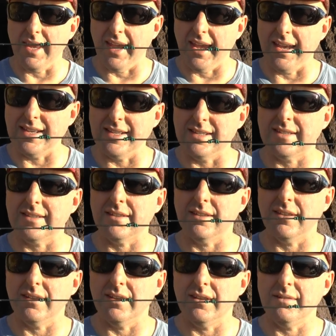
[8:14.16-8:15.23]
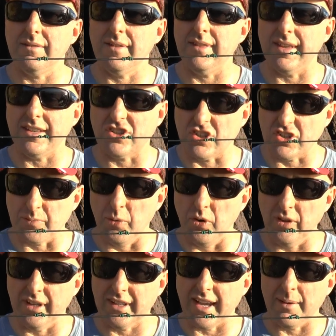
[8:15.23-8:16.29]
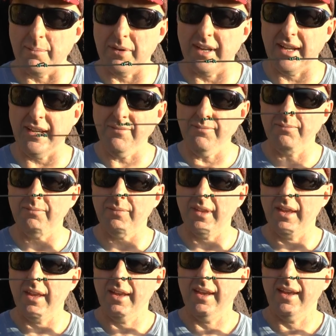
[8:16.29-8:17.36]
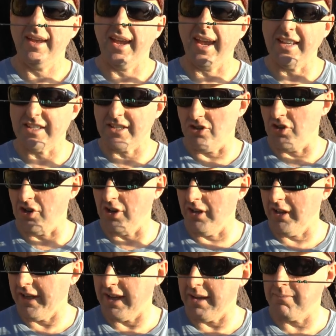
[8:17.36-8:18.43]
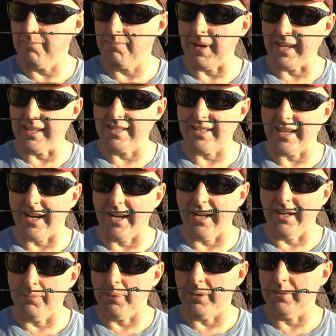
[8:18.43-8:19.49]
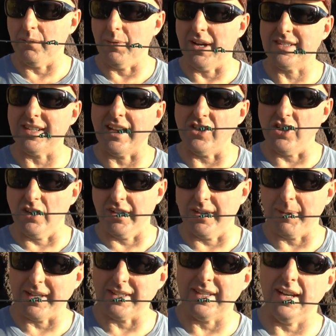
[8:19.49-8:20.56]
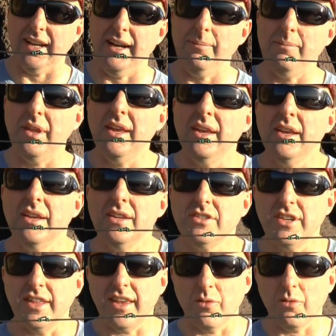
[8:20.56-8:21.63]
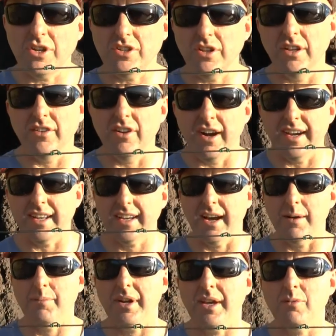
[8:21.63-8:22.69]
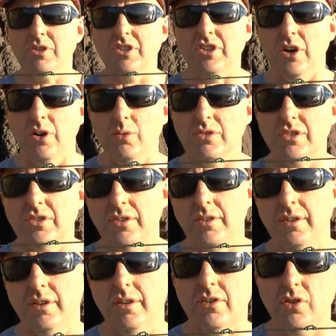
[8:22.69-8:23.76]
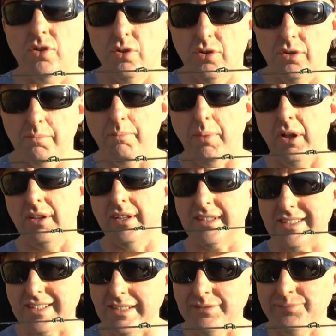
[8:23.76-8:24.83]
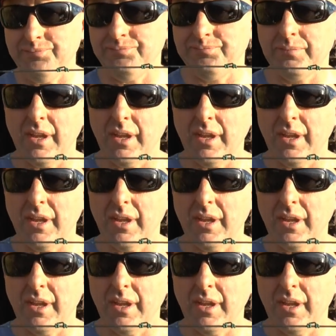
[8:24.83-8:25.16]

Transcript: is it's a smaller company. It's newly been set up. When I say newly been set up, so the original Oneida company was sold to Claude Tollington,